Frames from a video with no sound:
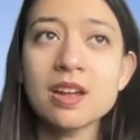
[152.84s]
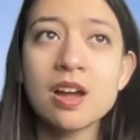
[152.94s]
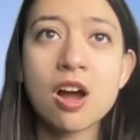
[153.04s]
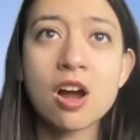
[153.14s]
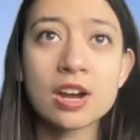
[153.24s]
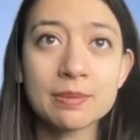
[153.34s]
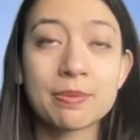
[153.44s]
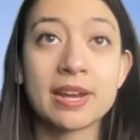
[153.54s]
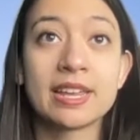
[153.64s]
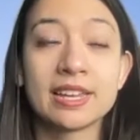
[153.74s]

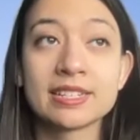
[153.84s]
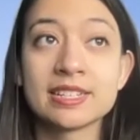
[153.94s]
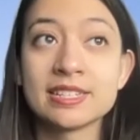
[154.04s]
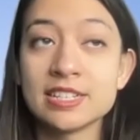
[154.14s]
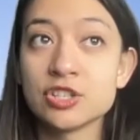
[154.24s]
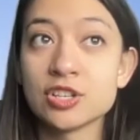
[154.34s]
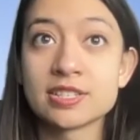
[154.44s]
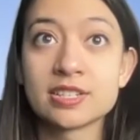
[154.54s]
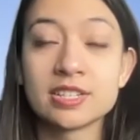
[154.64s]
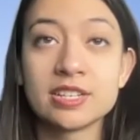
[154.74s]
heartbreaking to see
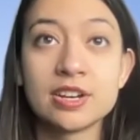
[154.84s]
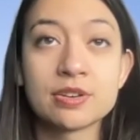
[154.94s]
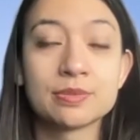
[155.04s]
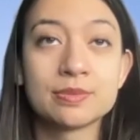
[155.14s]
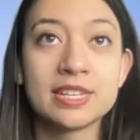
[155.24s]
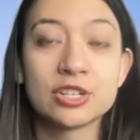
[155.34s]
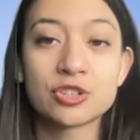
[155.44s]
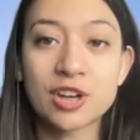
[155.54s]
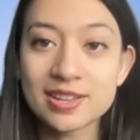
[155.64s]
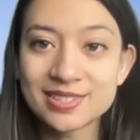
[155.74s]
just, the
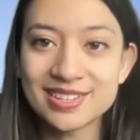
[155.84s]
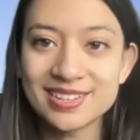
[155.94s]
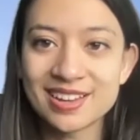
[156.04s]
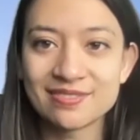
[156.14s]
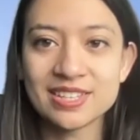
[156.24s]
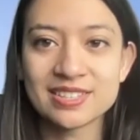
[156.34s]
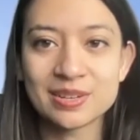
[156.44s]
atrocity of this.